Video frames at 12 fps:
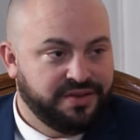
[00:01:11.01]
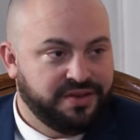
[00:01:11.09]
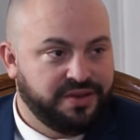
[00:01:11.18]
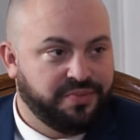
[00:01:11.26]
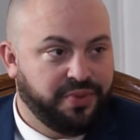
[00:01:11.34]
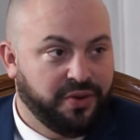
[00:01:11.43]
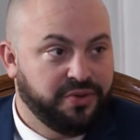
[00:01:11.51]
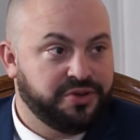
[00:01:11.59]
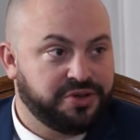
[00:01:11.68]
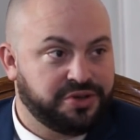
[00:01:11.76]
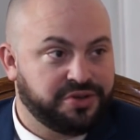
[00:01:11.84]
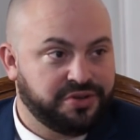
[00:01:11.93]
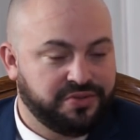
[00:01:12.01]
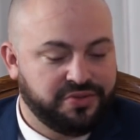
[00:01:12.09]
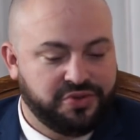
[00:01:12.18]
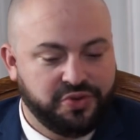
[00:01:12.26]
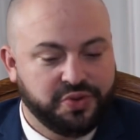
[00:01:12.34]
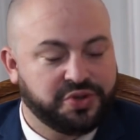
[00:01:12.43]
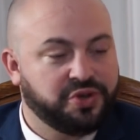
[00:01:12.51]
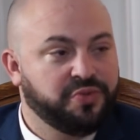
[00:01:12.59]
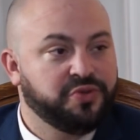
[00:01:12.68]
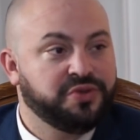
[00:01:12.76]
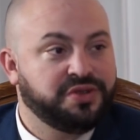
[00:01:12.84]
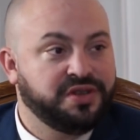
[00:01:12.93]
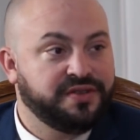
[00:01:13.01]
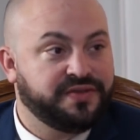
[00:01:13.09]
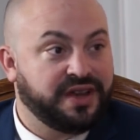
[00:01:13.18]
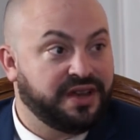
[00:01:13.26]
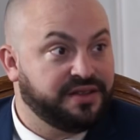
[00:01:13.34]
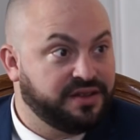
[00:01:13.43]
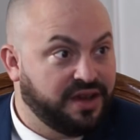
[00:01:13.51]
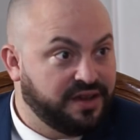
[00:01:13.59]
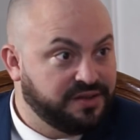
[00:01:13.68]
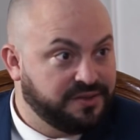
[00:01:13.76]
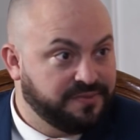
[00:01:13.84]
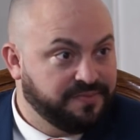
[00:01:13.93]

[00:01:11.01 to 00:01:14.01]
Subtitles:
the Polish Jewish community lived hand in hand.